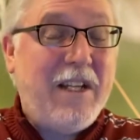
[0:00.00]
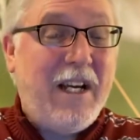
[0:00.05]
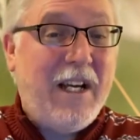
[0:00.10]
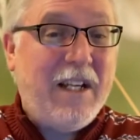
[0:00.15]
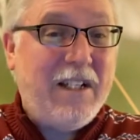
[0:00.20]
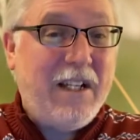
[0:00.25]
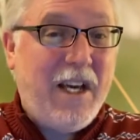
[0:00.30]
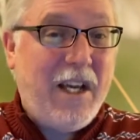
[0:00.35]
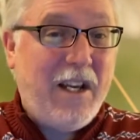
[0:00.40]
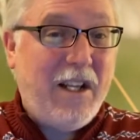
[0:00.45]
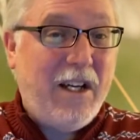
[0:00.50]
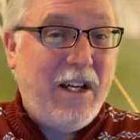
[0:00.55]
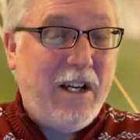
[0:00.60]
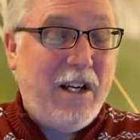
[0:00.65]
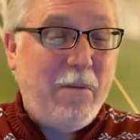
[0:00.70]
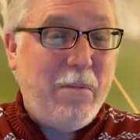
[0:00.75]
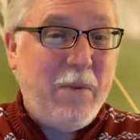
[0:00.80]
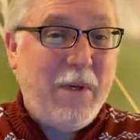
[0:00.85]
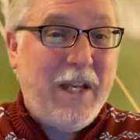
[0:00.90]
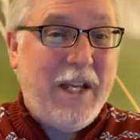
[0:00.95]
I got
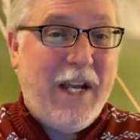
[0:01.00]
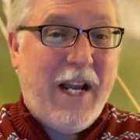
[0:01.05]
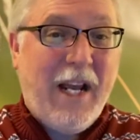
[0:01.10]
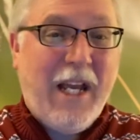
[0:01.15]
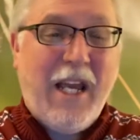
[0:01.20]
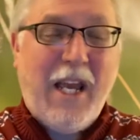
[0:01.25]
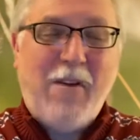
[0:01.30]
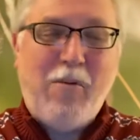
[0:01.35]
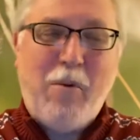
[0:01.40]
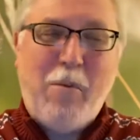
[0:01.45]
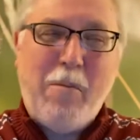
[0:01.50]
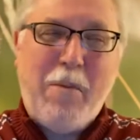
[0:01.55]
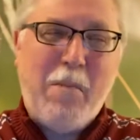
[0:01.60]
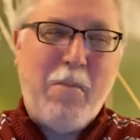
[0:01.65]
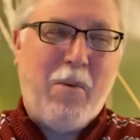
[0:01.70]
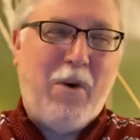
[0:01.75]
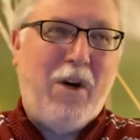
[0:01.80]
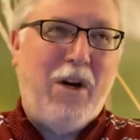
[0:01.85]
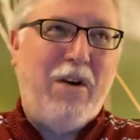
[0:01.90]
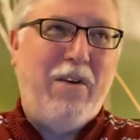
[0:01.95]
up, and I can't
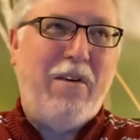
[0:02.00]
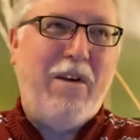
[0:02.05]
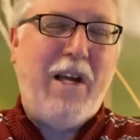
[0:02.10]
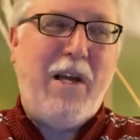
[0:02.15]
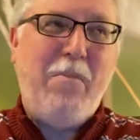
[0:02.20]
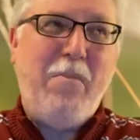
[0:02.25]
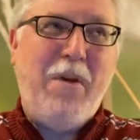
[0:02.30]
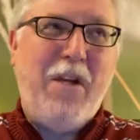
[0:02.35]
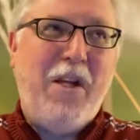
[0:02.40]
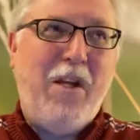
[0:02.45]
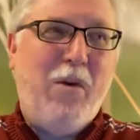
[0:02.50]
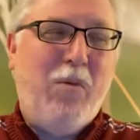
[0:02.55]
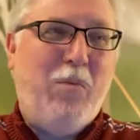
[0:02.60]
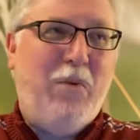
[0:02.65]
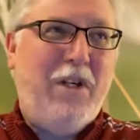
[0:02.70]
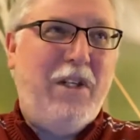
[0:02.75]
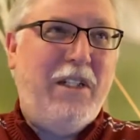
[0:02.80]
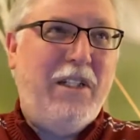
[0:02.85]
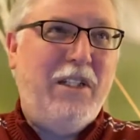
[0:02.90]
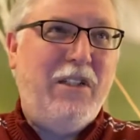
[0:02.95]
remember how many it
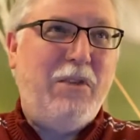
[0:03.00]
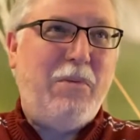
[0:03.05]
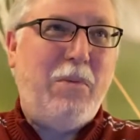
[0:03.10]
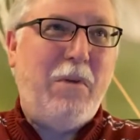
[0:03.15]
was,